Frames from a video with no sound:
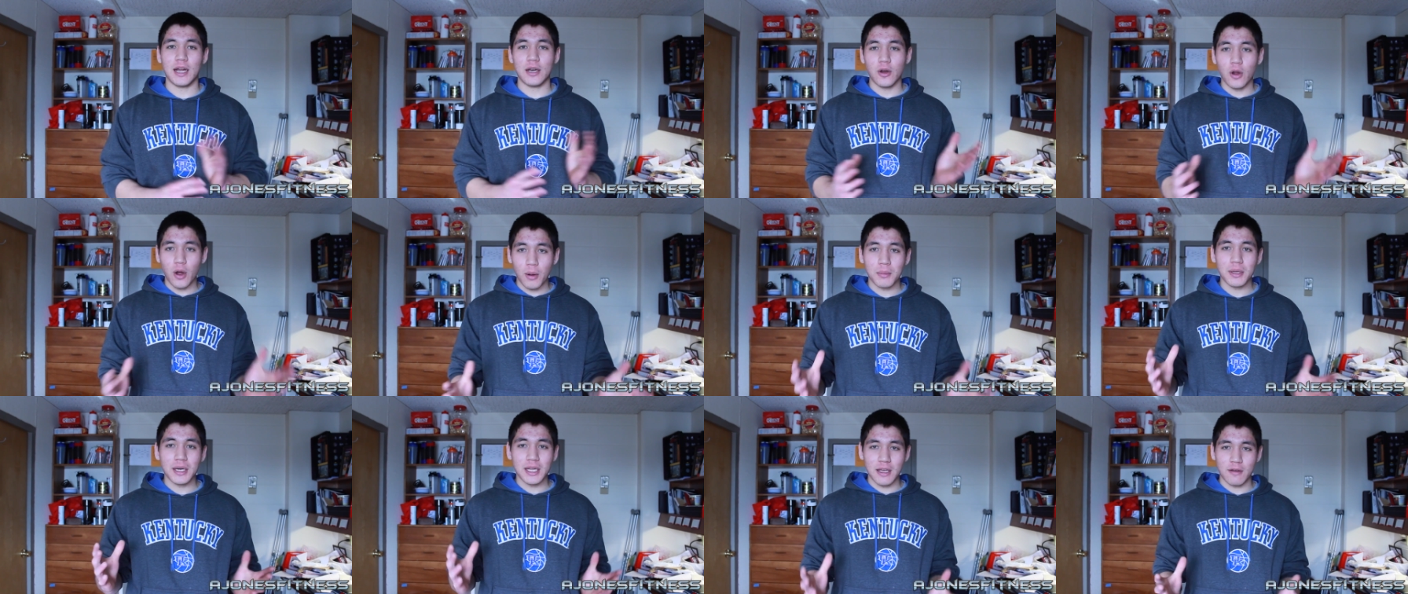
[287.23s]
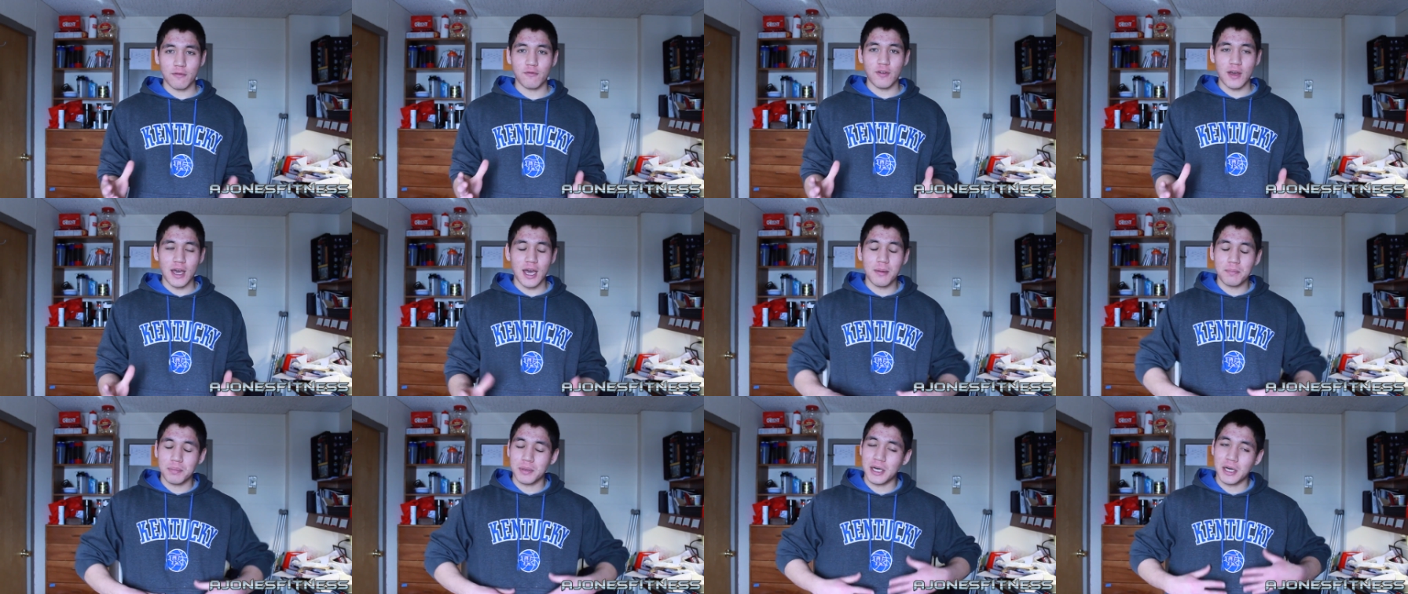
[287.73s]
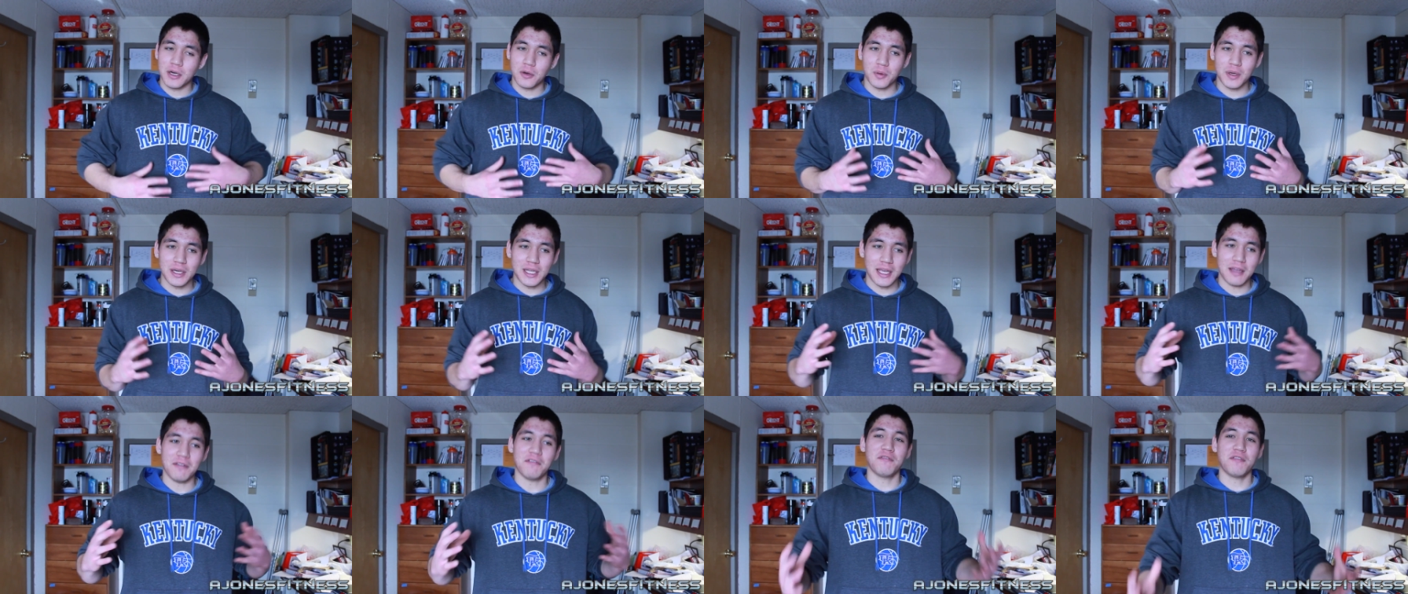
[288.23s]
I know I'm going to get fat, but I don't
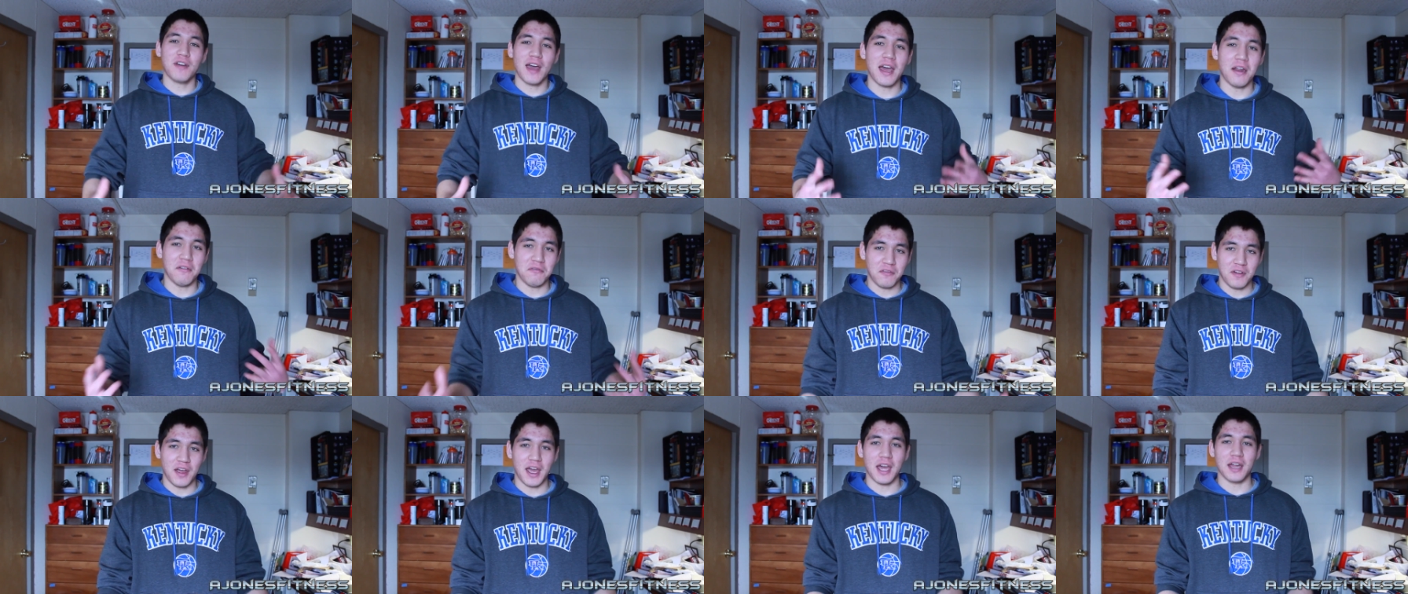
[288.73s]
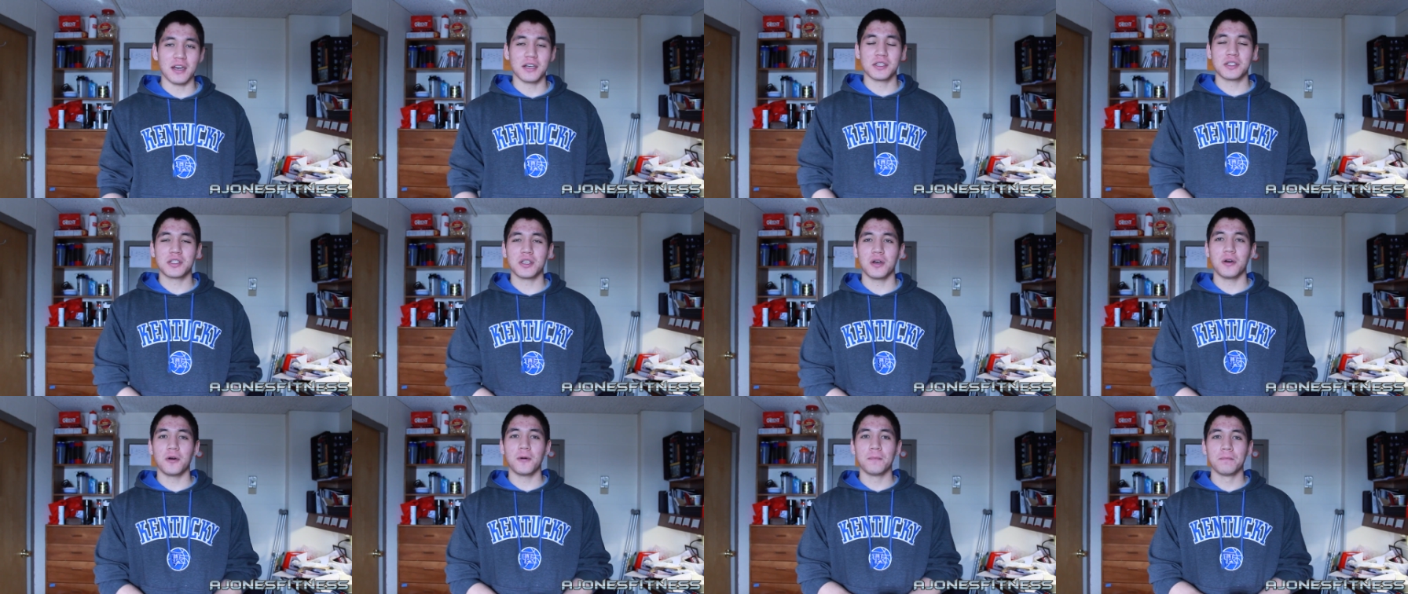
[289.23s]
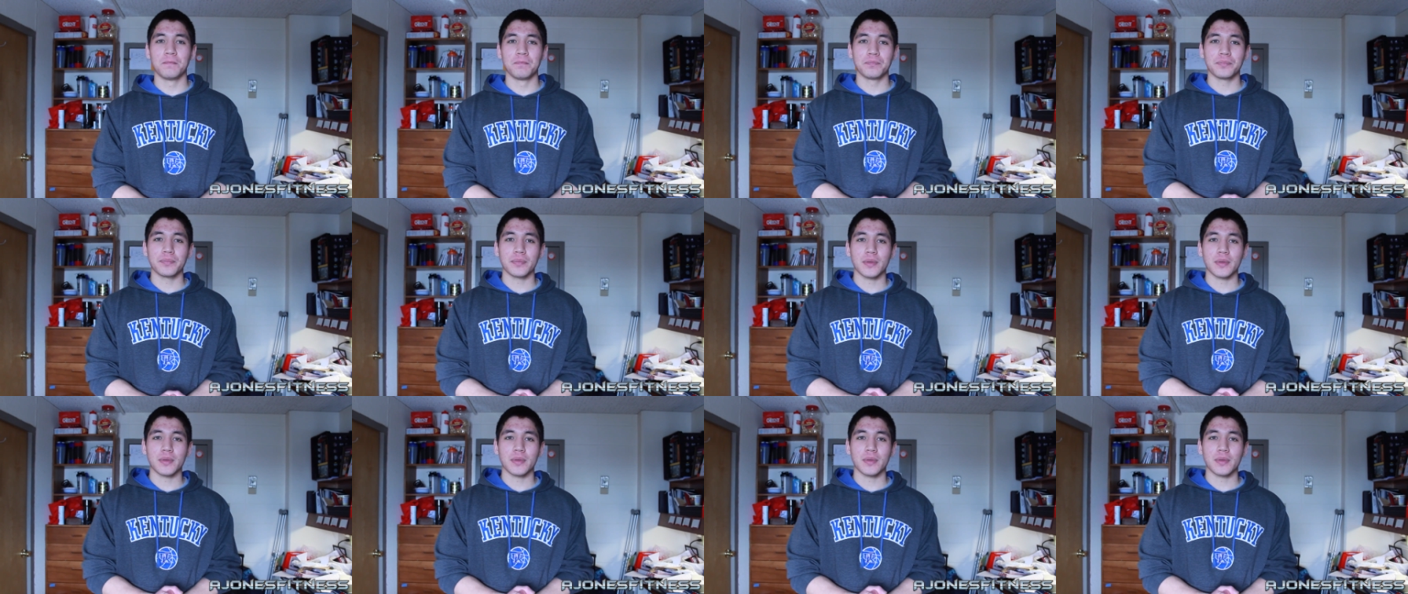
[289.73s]
want to get fat fat. So,